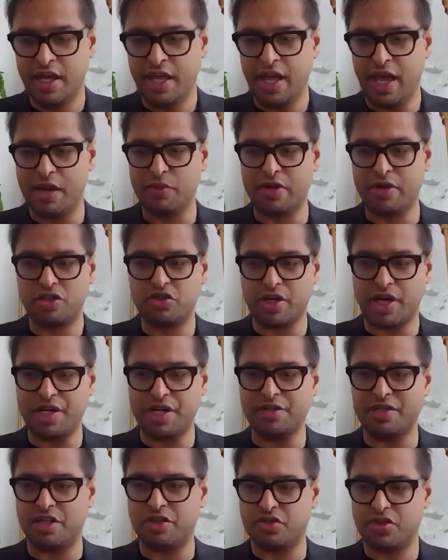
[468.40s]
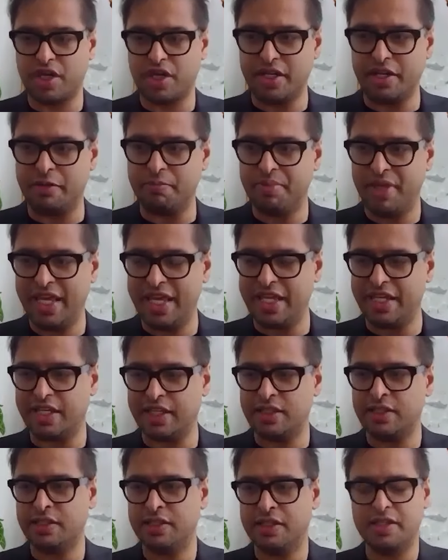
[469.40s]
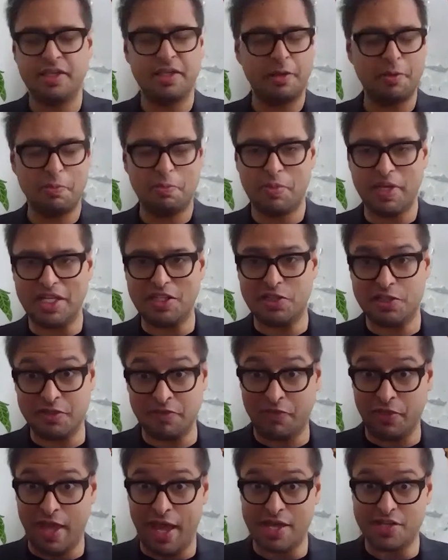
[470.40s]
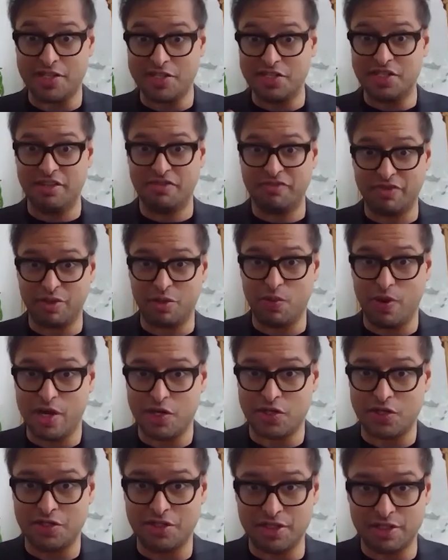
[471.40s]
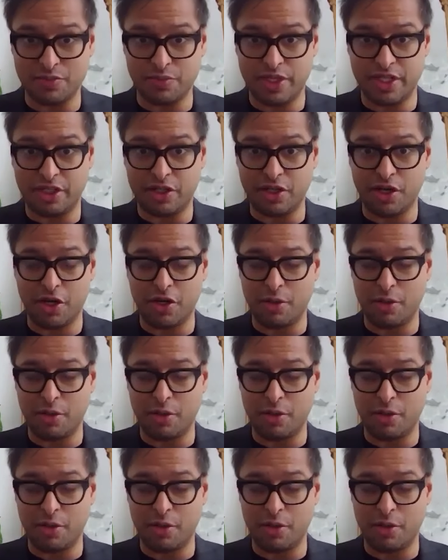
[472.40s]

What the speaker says: And what I'll try and do is I'll try and unpick bits of that and different questions as we go.